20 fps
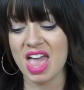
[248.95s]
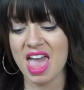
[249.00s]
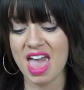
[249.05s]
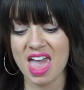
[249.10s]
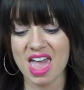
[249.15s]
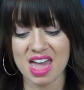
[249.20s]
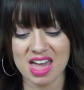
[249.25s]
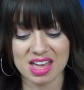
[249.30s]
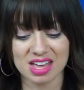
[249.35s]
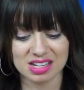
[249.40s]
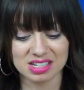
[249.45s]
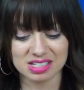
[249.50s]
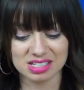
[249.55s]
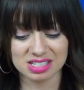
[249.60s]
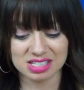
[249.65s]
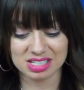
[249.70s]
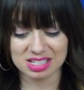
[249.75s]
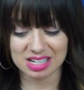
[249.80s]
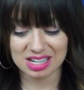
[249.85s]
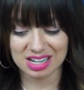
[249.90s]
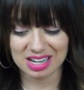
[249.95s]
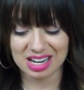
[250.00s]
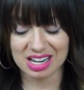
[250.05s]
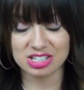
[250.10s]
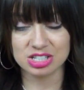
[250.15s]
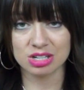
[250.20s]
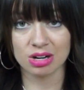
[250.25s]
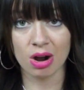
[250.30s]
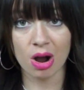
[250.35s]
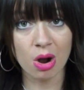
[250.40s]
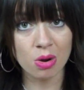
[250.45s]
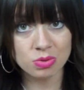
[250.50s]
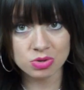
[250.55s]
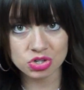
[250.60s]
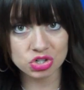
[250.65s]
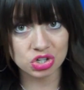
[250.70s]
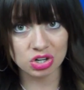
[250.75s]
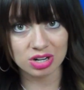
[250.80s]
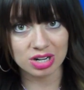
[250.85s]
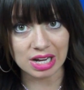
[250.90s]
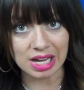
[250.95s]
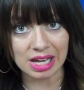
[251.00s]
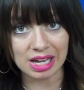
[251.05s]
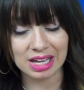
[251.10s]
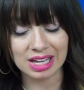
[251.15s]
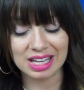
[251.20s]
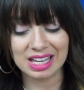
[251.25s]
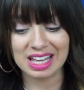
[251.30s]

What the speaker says: and it's your own journey,